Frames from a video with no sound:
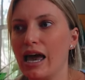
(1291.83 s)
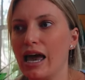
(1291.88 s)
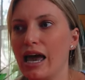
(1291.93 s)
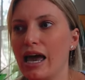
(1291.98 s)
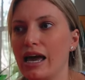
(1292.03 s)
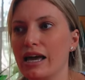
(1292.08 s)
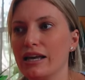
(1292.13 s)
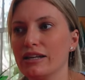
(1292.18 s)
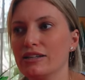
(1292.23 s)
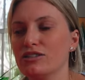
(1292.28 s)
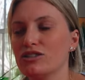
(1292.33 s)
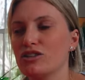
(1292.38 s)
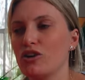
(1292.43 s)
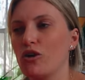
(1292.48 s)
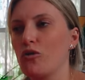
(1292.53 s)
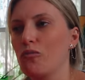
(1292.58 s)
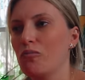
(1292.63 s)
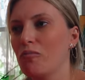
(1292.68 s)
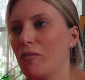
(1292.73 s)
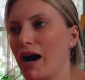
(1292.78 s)
And
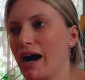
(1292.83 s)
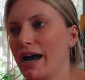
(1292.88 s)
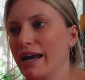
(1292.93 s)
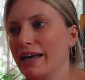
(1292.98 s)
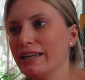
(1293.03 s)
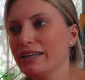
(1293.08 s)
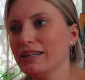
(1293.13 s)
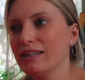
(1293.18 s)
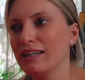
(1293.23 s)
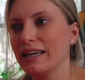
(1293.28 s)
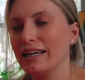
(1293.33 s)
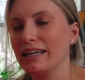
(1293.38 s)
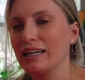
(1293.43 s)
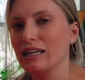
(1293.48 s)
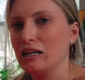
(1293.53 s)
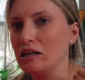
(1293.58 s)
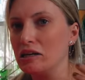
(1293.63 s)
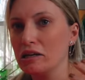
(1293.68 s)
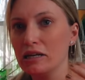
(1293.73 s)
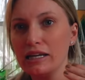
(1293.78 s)
so my like
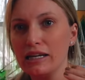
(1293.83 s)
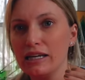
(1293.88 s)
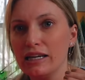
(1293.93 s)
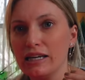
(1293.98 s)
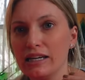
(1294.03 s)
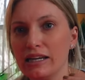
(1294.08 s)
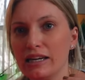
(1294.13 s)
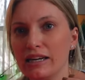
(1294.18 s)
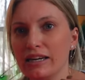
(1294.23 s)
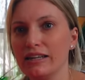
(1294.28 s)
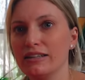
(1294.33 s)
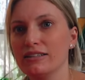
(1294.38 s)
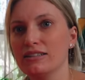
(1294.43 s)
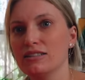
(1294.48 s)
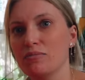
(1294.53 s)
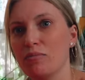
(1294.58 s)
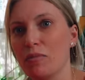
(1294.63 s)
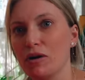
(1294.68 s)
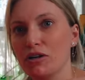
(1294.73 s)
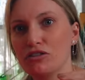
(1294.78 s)
knee
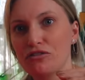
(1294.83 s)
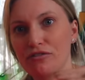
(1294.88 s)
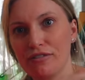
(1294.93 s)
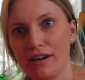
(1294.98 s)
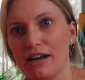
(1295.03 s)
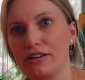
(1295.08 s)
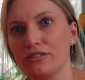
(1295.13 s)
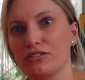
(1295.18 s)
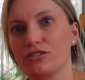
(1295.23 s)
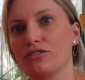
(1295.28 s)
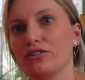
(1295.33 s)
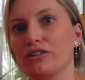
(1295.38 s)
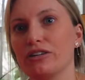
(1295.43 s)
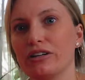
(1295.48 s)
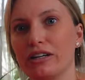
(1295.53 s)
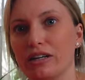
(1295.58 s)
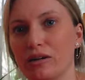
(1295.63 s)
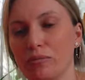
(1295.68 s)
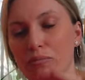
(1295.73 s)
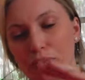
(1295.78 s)
hits much faster
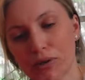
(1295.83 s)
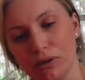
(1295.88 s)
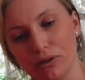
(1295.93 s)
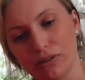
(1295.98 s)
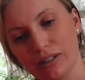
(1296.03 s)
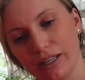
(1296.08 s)
in a boot.